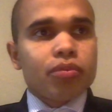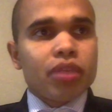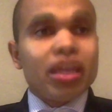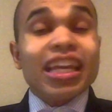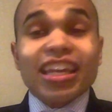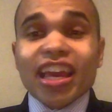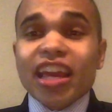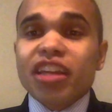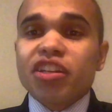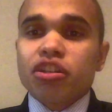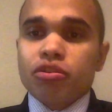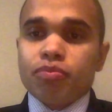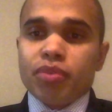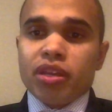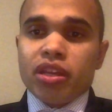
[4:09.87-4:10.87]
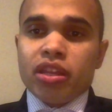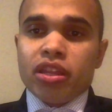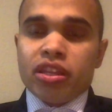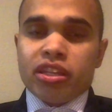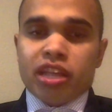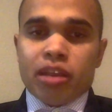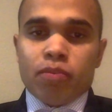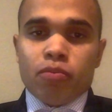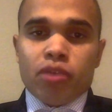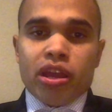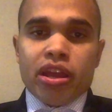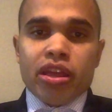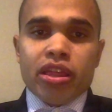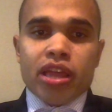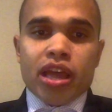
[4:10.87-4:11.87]
engages me the same
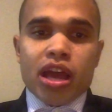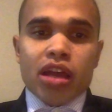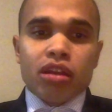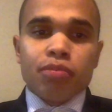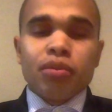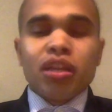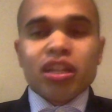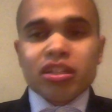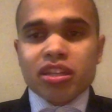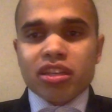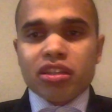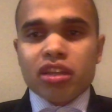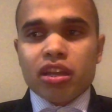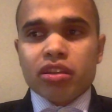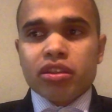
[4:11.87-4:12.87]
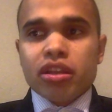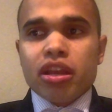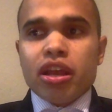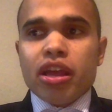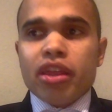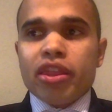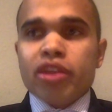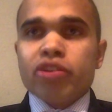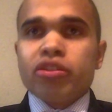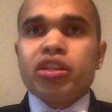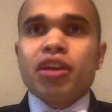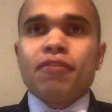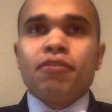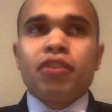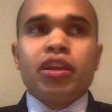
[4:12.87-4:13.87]
way that Melince's does, there's
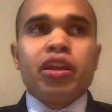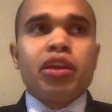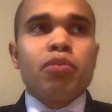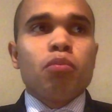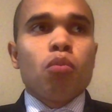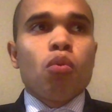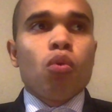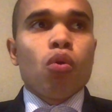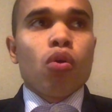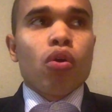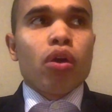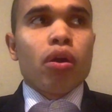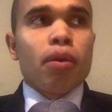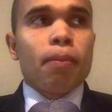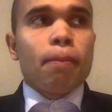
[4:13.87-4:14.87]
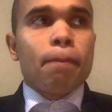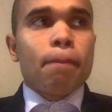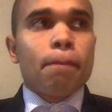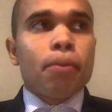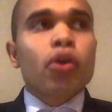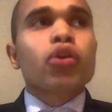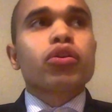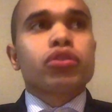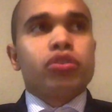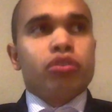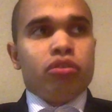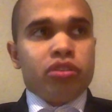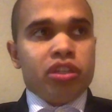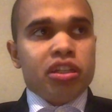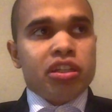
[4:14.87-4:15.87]
definitely more
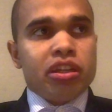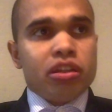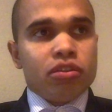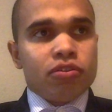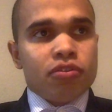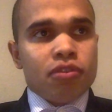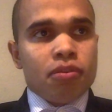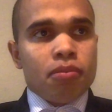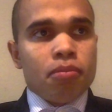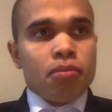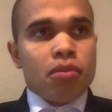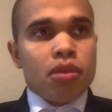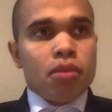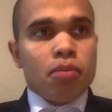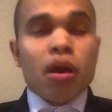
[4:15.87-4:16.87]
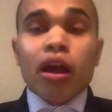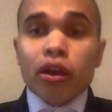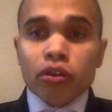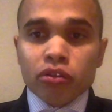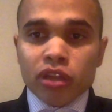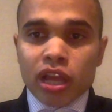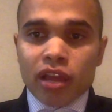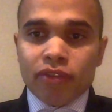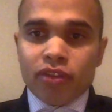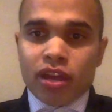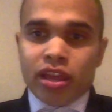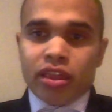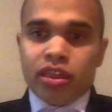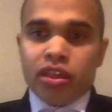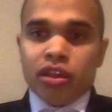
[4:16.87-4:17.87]
personal details from my own life,
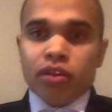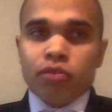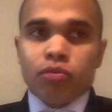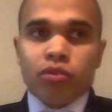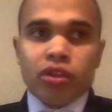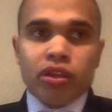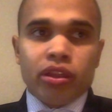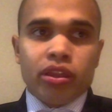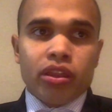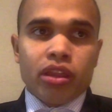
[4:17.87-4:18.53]
I think, with